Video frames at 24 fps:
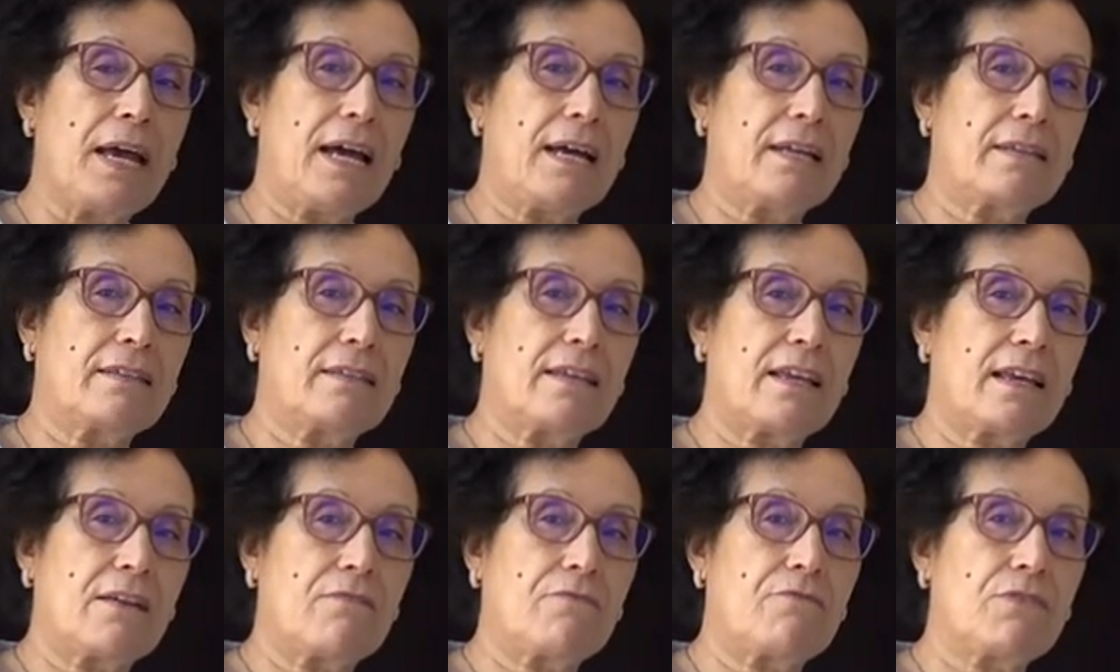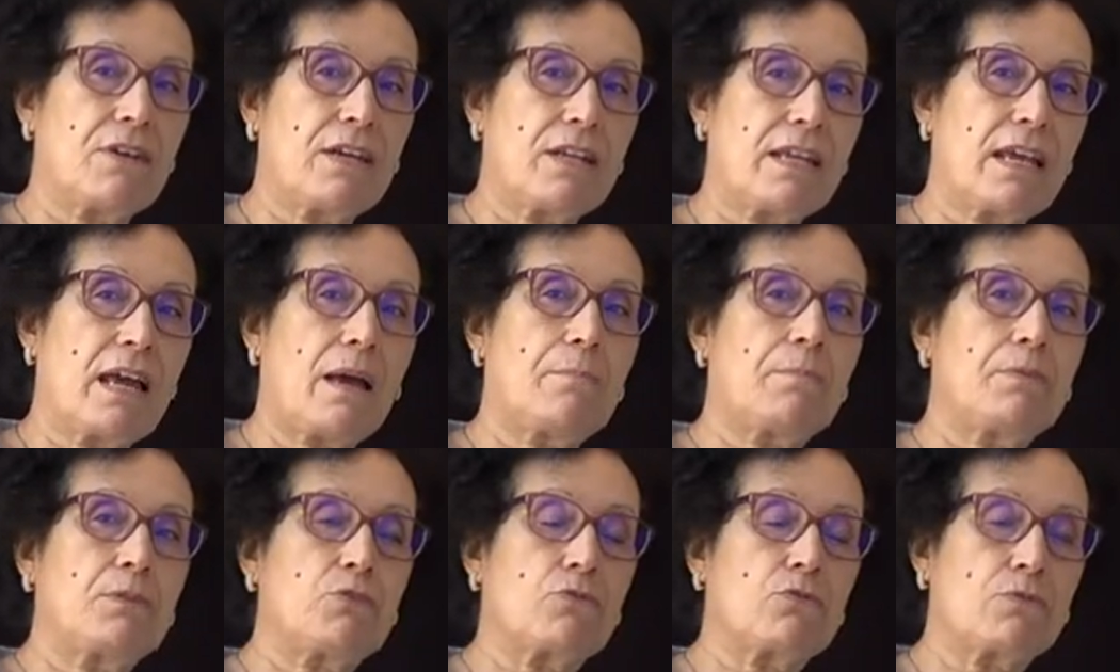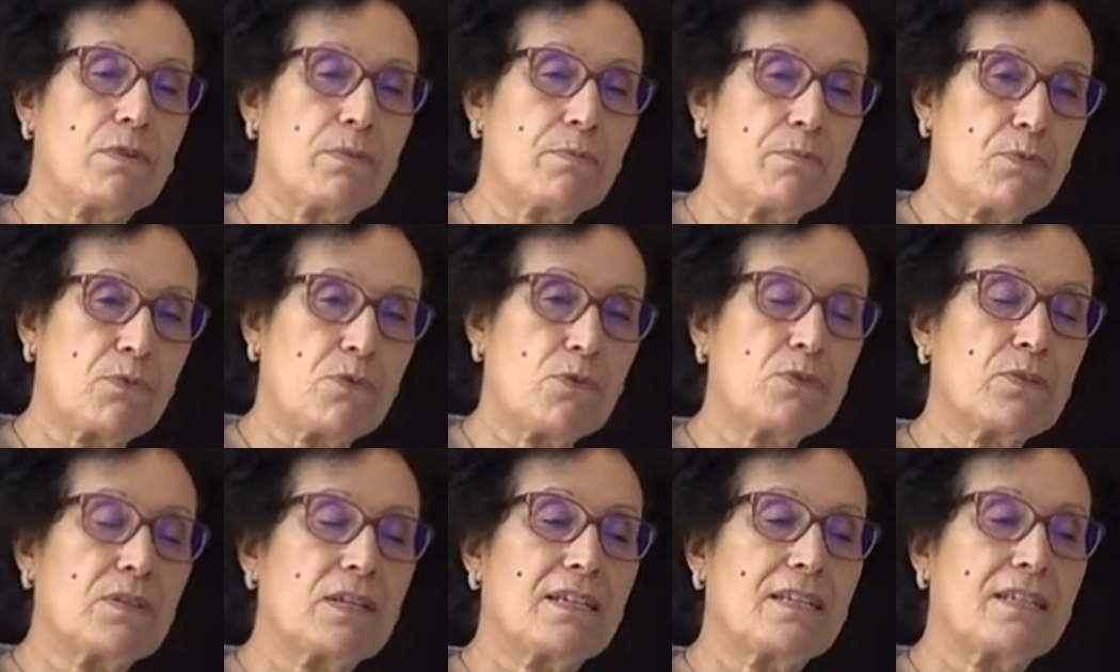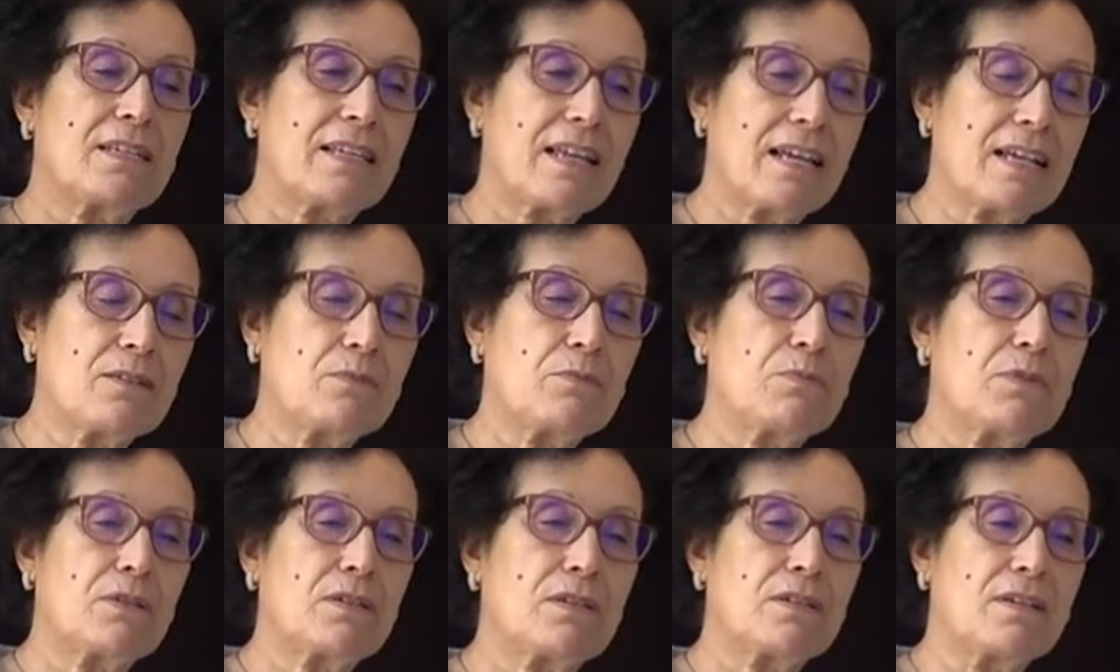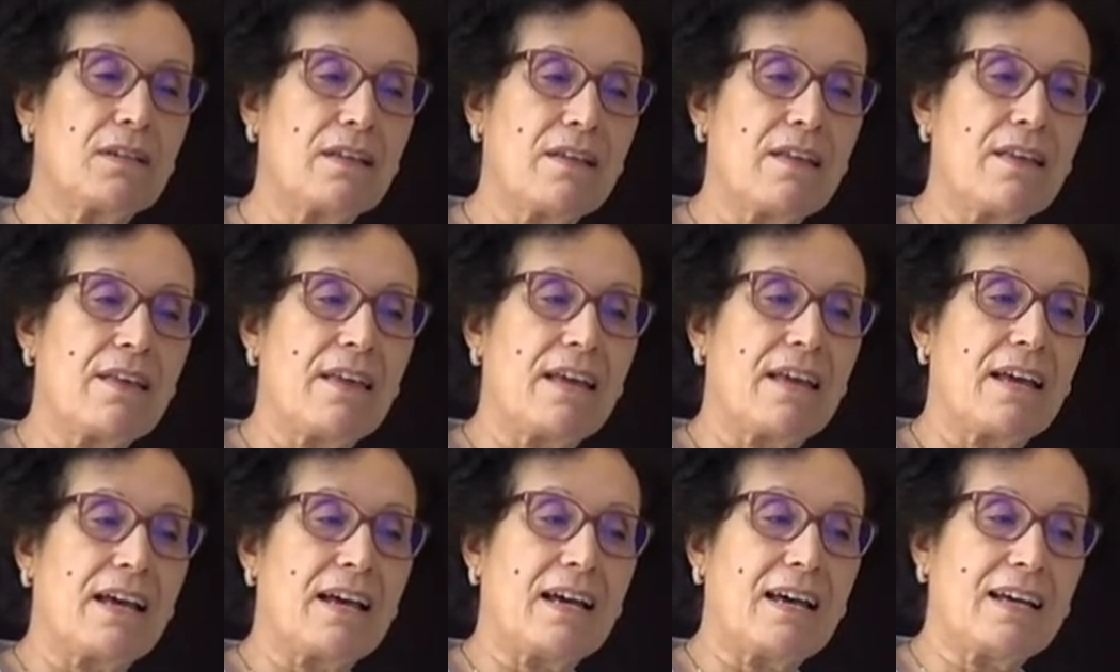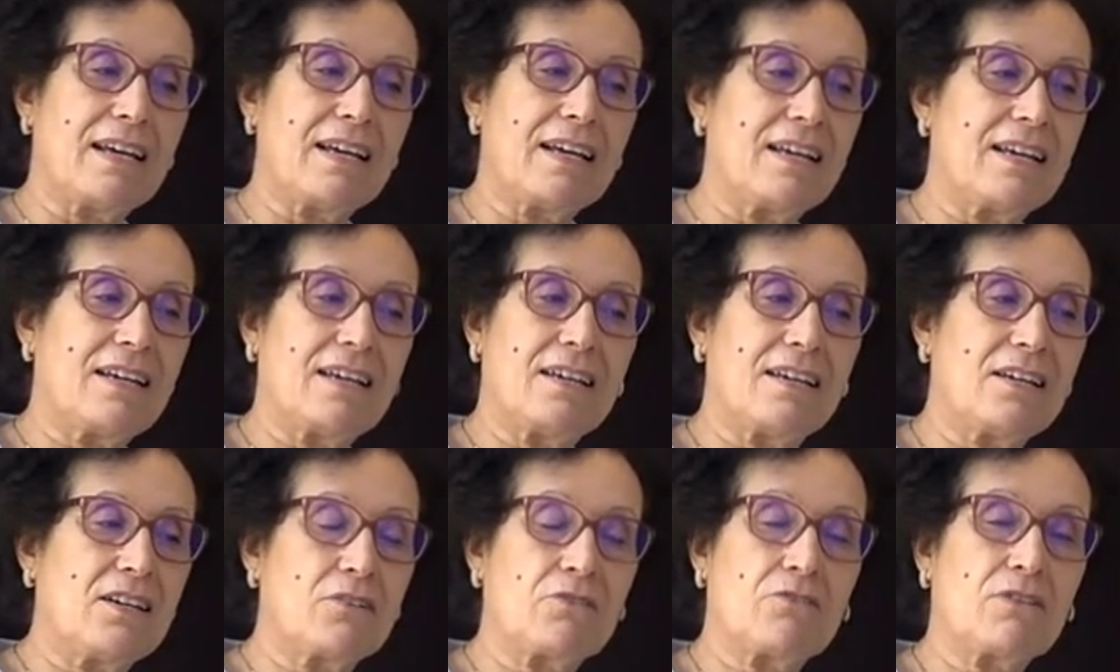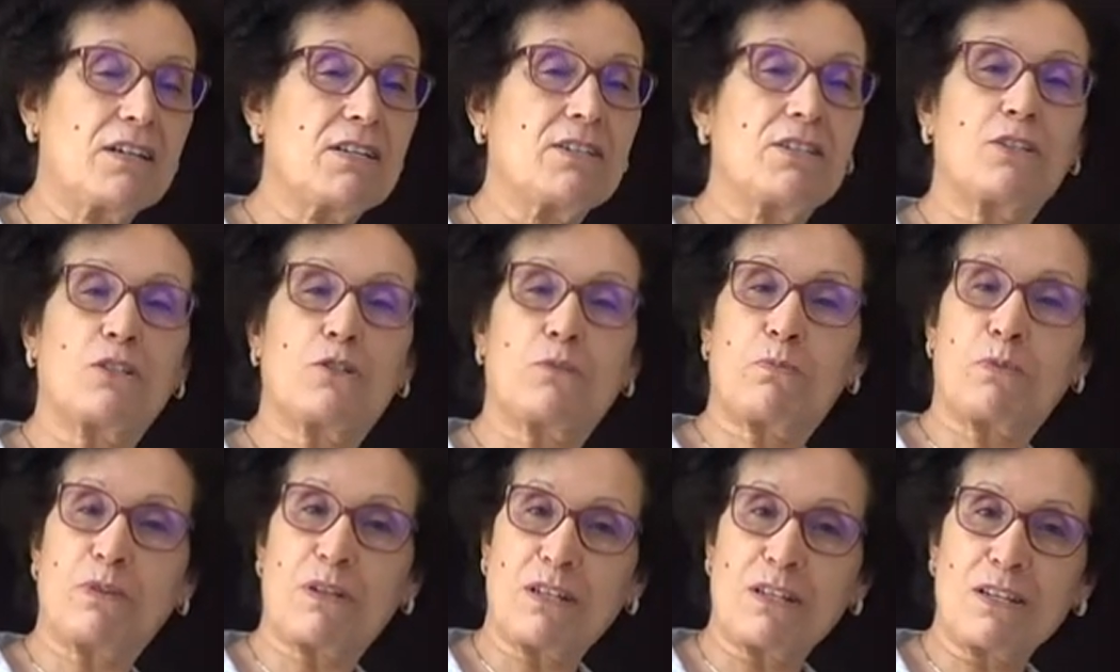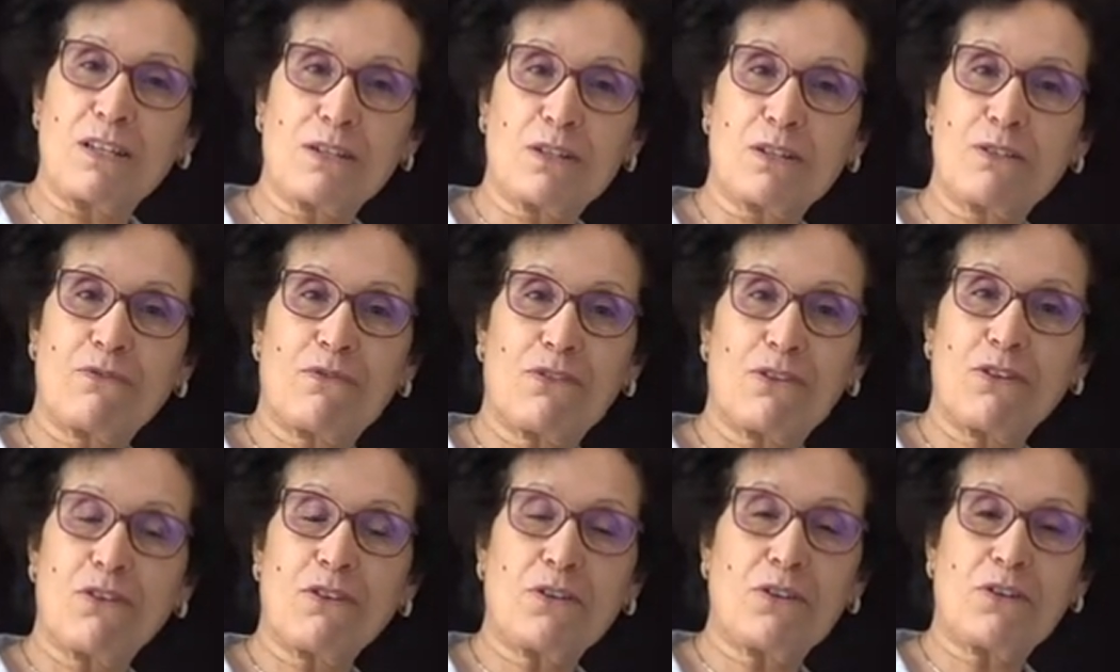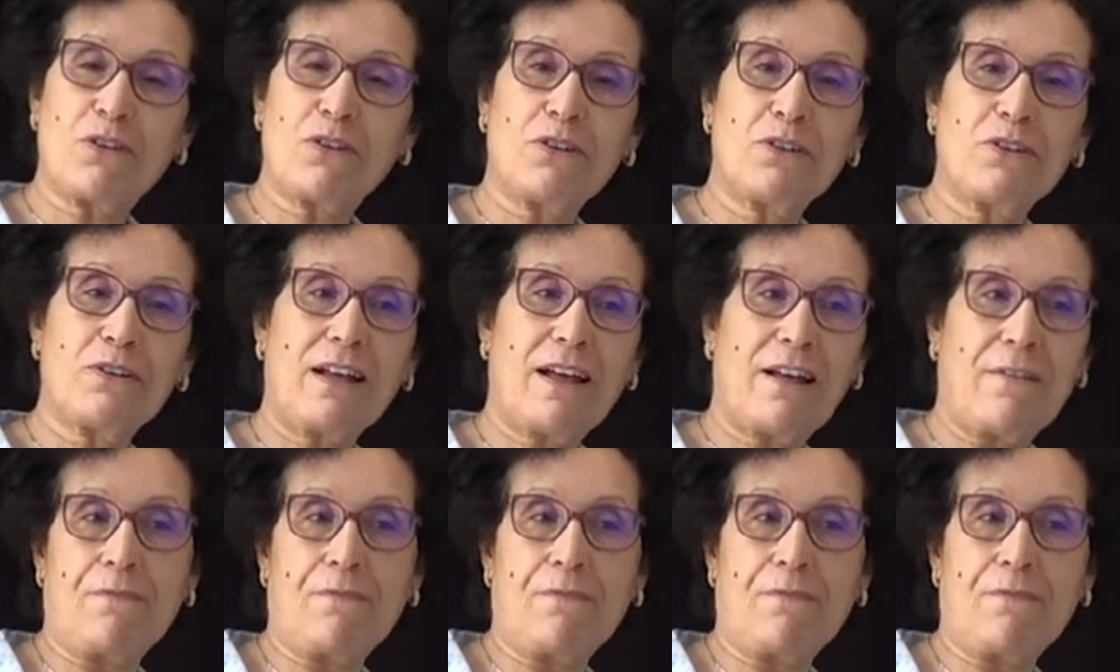And I'm very happy to report that it has been a great experience for her.